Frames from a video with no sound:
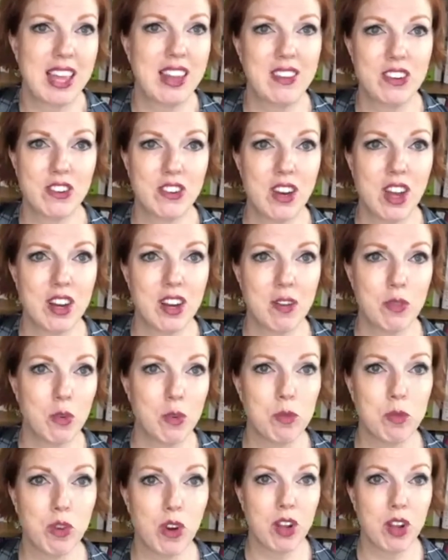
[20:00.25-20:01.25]
and there's not enough
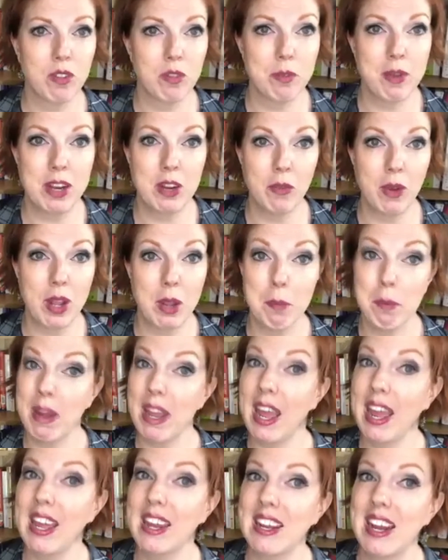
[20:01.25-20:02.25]
room for them anyway. But
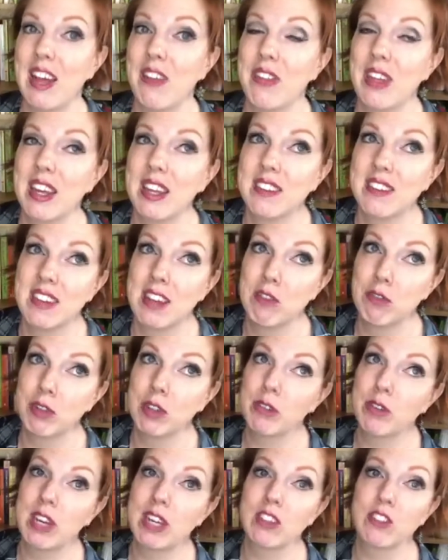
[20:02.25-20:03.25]
hey, now they can say
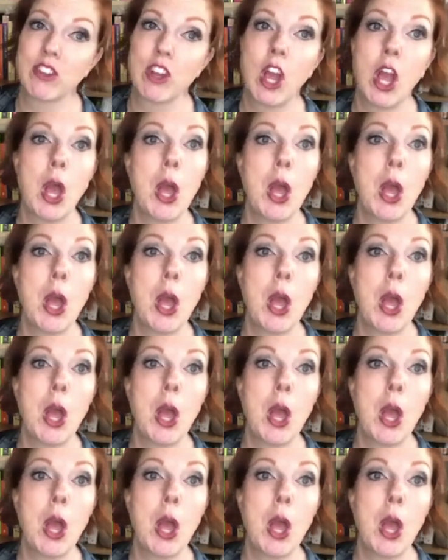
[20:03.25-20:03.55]
free range.